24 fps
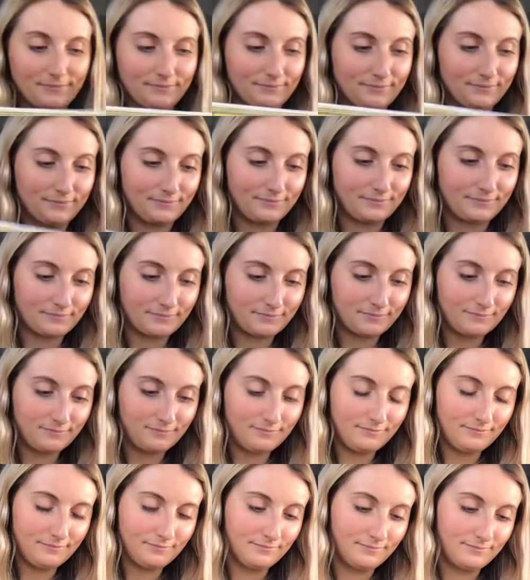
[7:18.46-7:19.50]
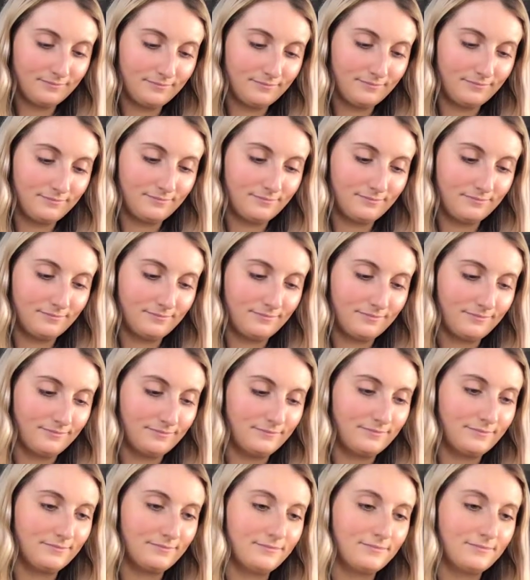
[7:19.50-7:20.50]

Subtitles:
Nothing is said.